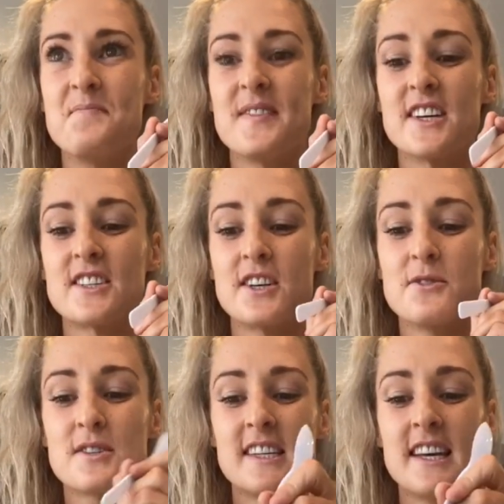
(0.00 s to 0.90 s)
So
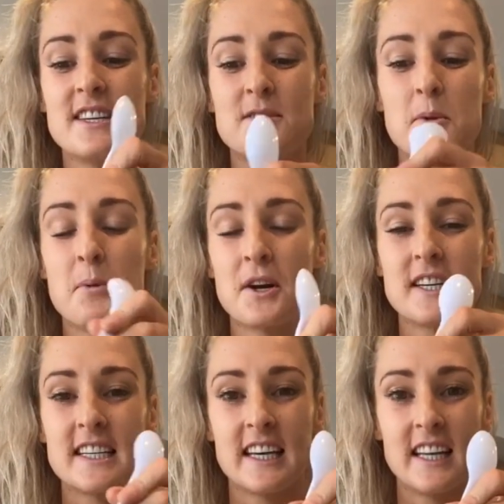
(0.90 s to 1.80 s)
you'll see as we put
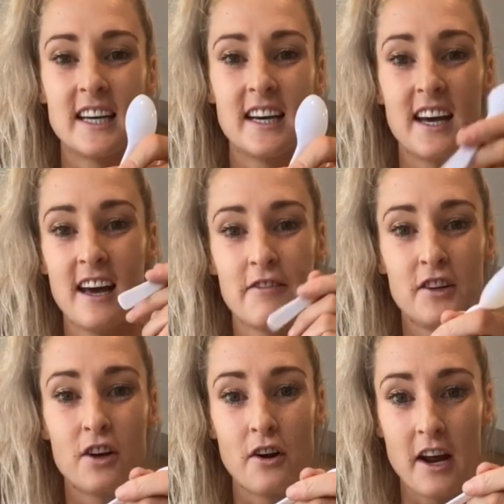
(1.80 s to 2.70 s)
it together, if
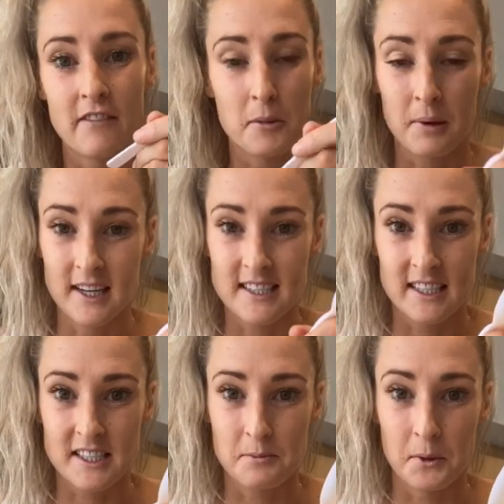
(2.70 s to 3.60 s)
you don't have a
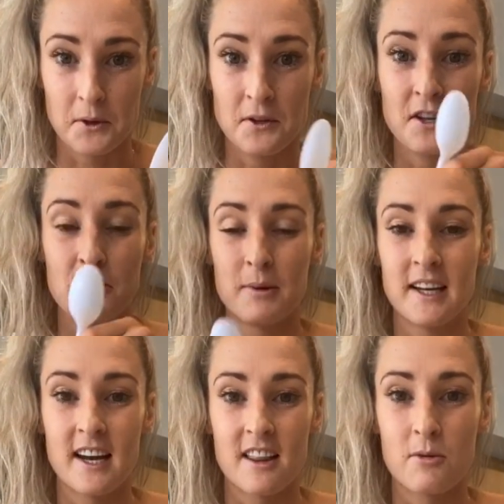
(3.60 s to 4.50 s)
plastic spoon, there'll be
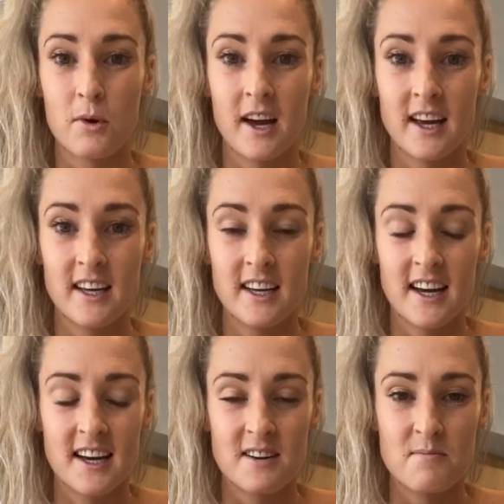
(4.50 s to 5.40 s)
another way
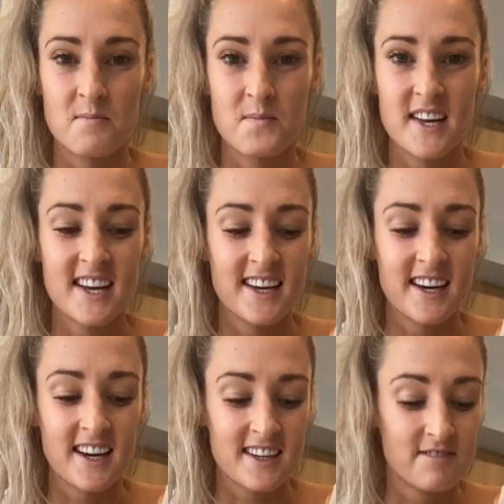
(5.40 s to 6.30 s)

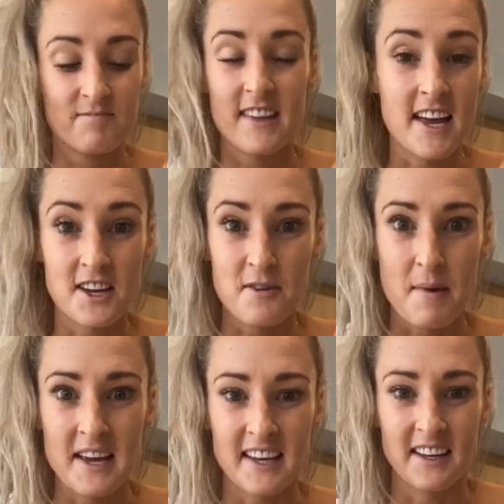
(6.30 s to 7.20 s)
that you can
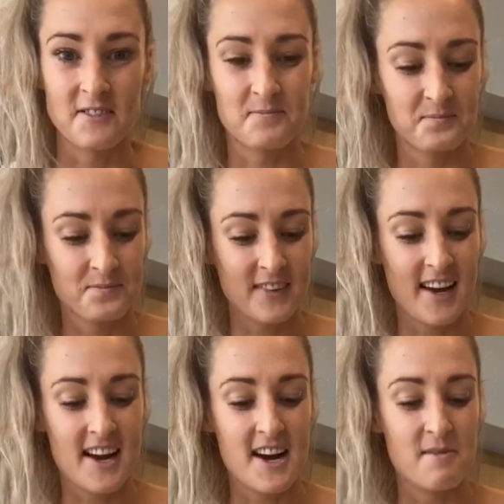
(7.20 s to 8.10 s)
make it.
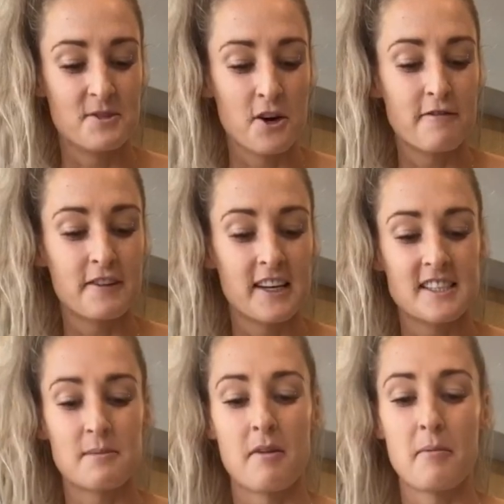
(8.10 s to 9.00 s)
Don't forget
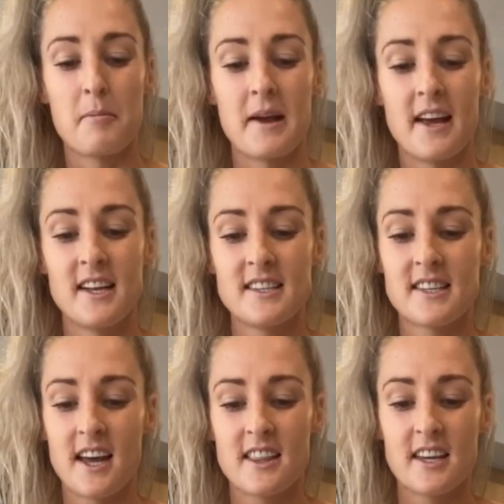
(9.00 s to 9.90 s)
some rubber bands.
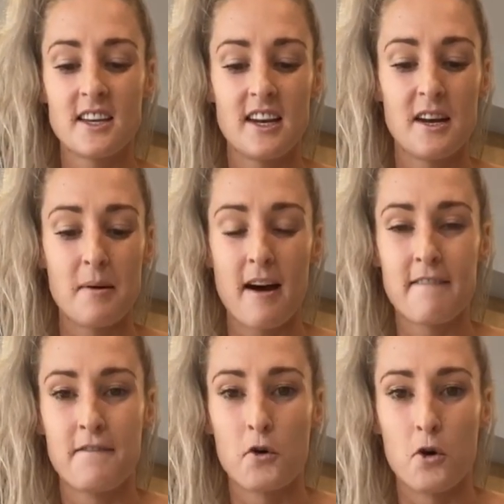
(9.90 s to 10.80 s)
I think you need about
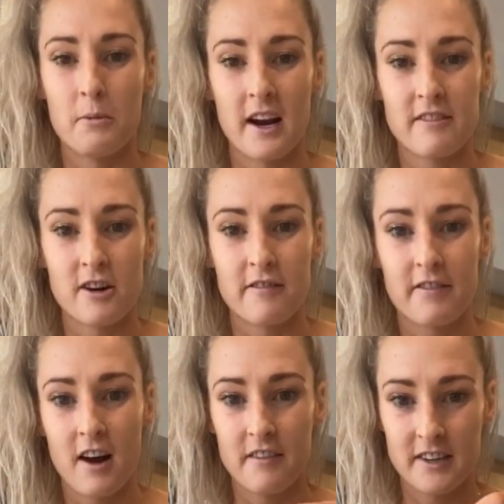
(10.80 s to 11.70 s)
4, but I've got
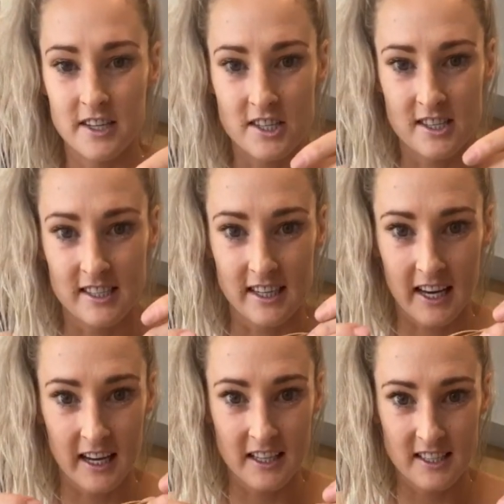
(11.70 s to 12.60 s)
5 here just in
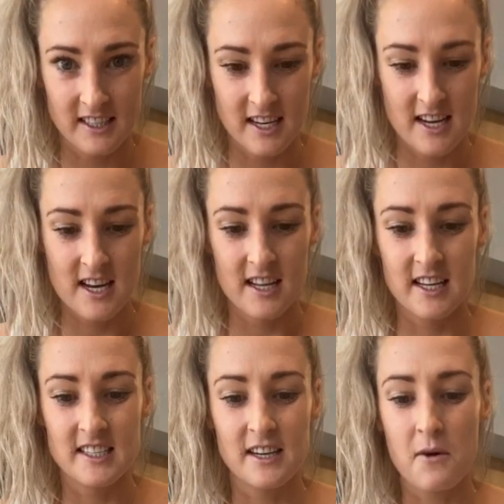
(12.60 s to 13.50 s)
case.
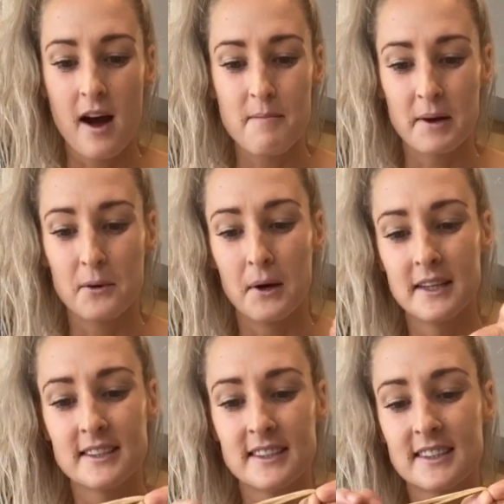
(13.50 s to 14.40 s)
These are quite big
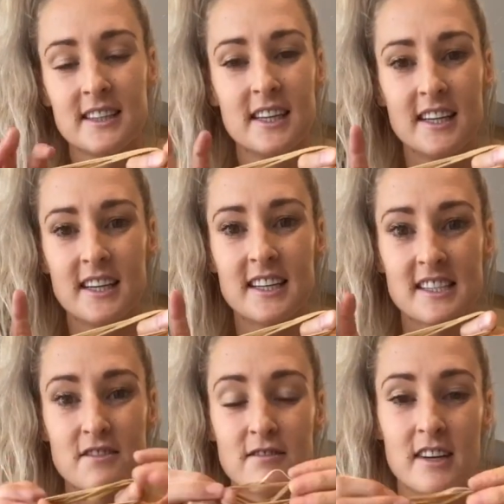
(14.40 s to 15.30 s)
ones. It
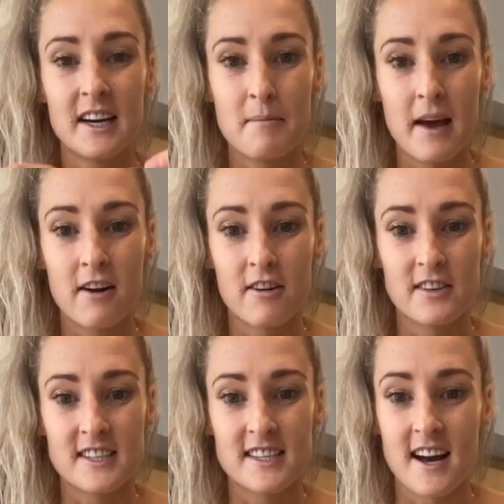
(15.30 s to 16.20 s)
doesn't really matter on
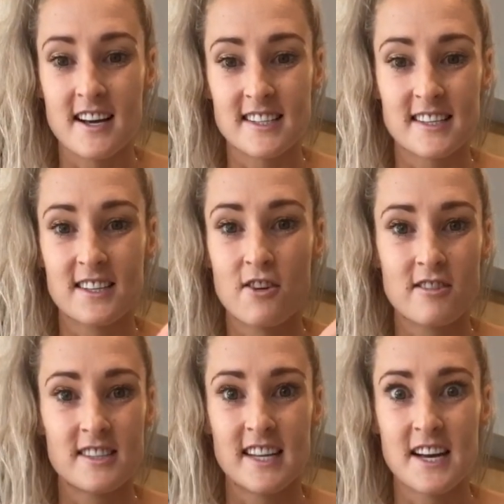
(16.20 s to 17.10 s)
the size as long
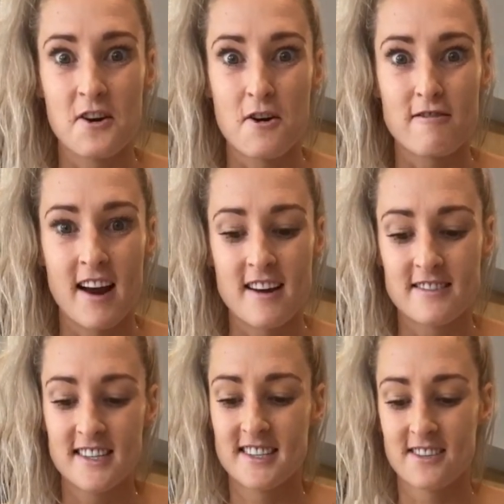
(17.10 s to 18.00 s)
as they go
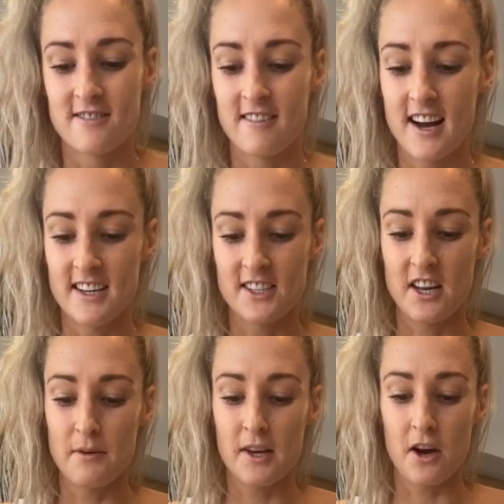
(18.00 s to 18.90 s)
around. All right, so
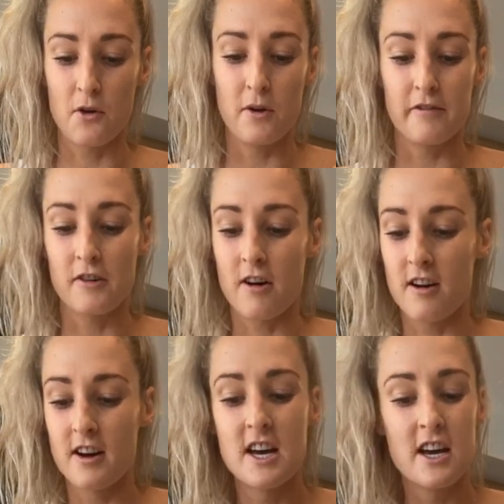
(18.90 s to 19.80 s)
here we go. We've
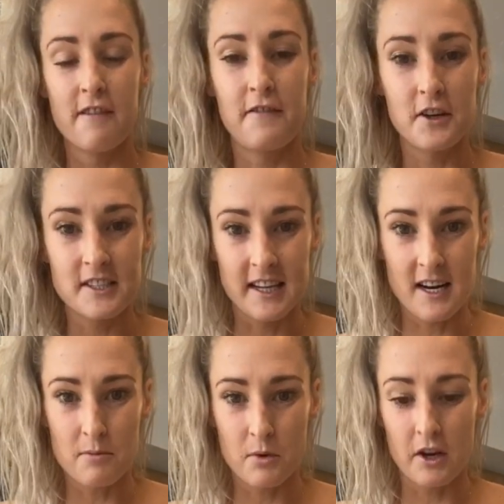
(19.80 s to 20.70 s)
got, first
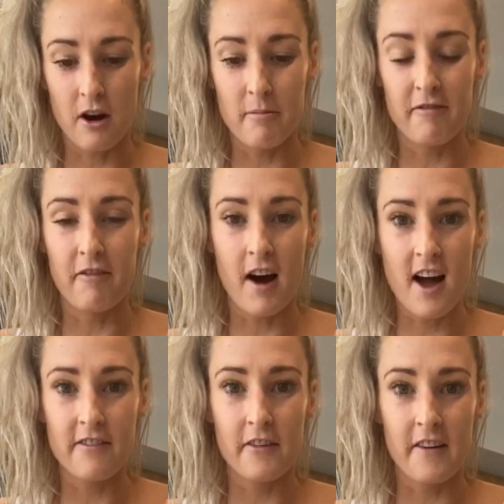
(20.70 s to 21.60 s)
up, we grab
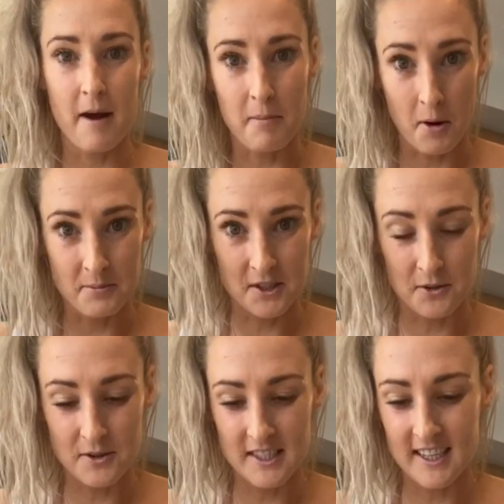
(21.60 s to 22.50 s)
5 of our
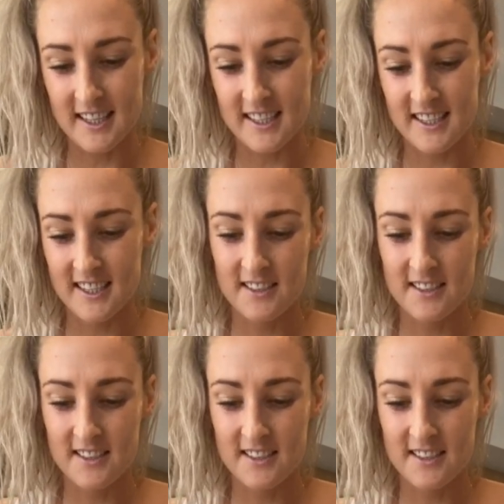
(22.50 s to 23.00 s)
popsicle sticks.